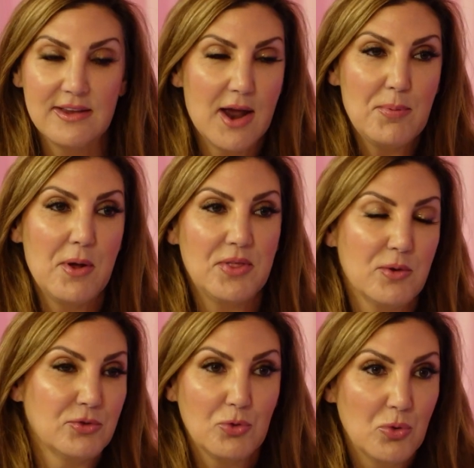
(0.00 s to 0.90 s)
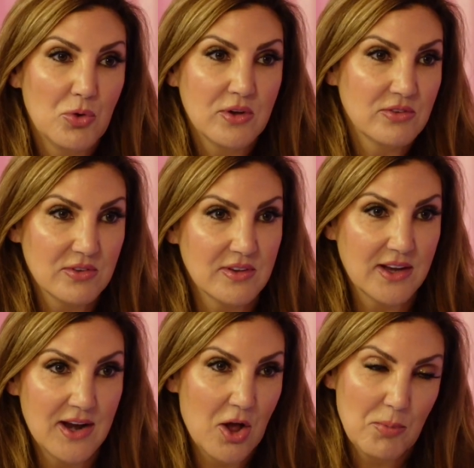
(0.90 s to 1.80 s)
the dad probably thought it was cool because it was like
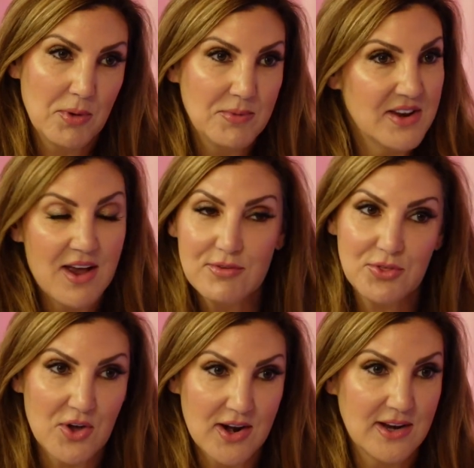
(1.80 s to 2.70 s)
an album and never thought